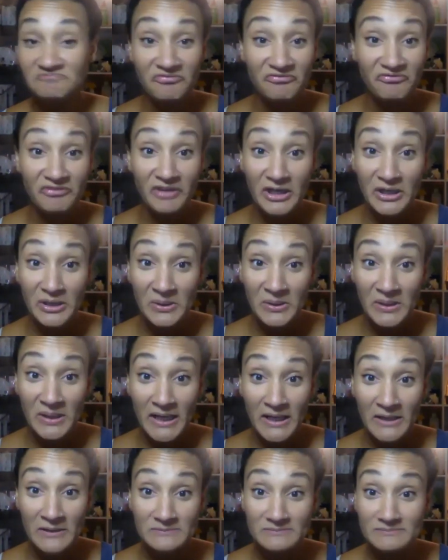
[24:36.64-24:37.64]
figure it
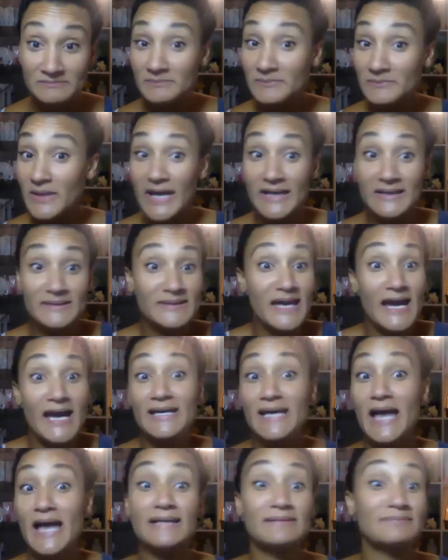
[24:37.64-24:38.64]
out. Like
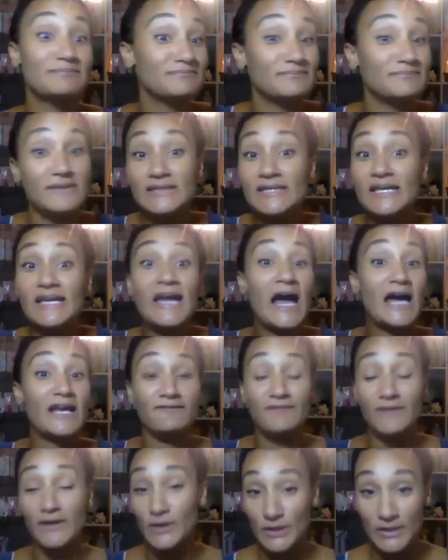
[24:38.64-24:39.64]
that, you got to
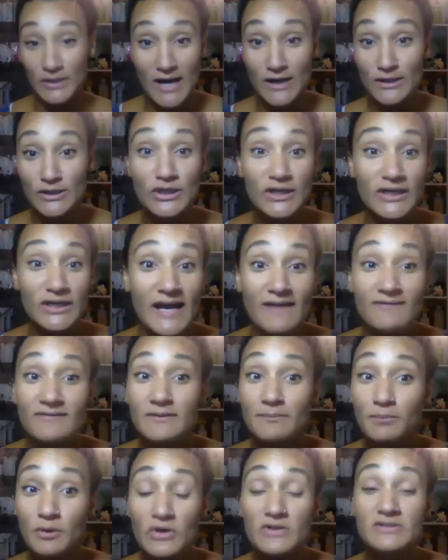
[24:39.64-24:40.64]
figure it out. You're going to have to
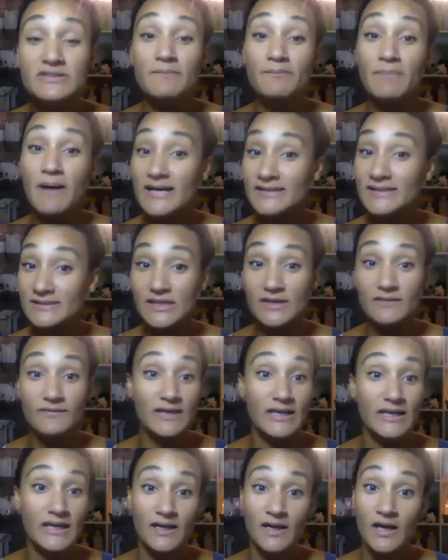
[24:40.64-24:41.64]
pull some
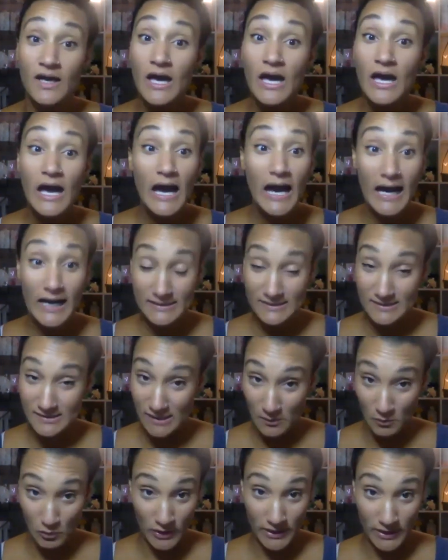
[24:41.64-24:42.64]
positivity
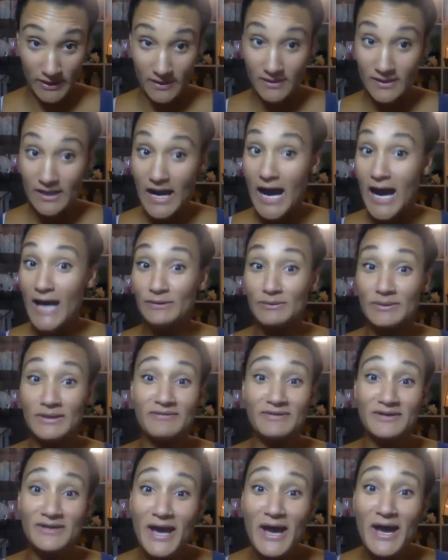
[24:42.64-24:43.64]
somewhere. I don't
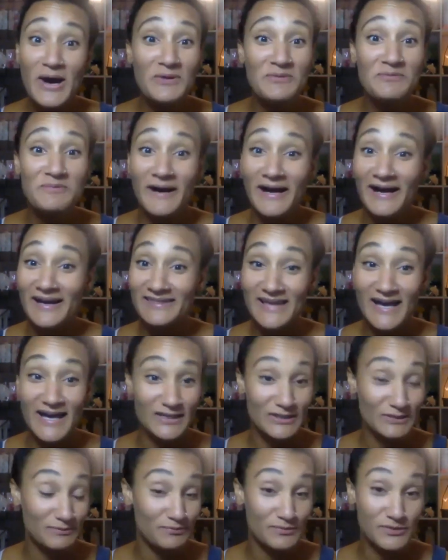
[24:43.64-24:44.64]
even know, but like,
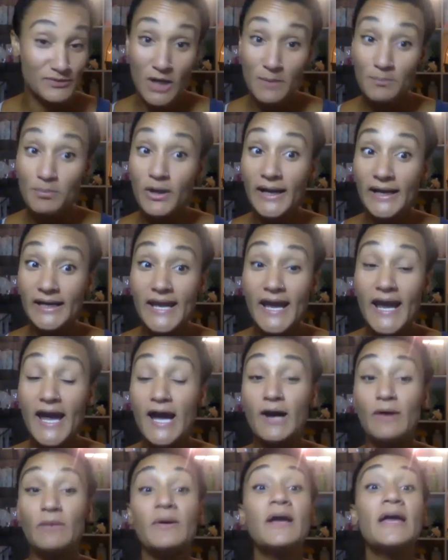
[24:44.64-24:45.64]
start praying
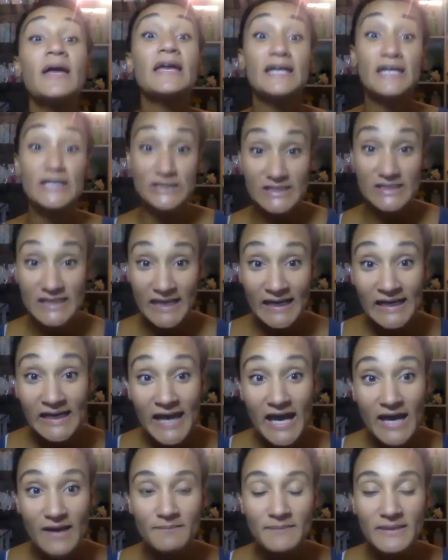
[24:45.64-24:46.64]
now because you need
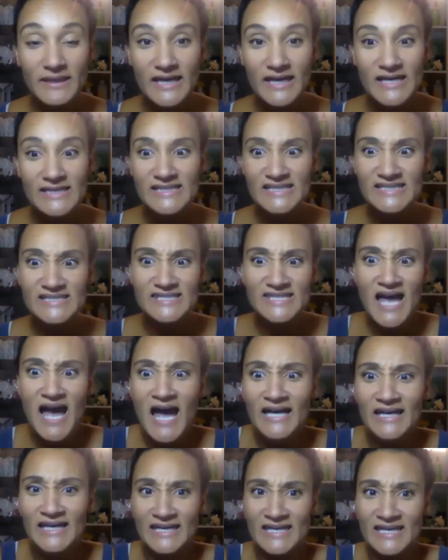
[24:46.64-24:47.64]
it, because it's
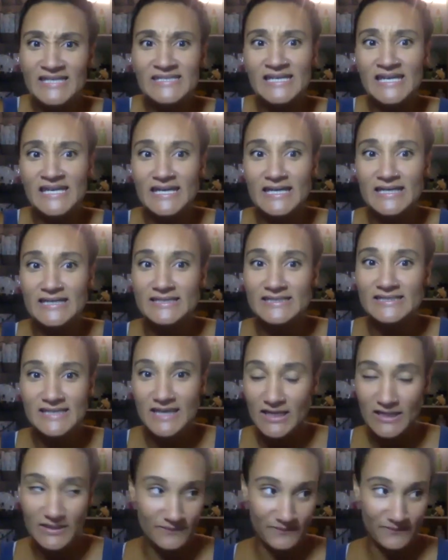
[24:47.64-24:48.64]
not easy to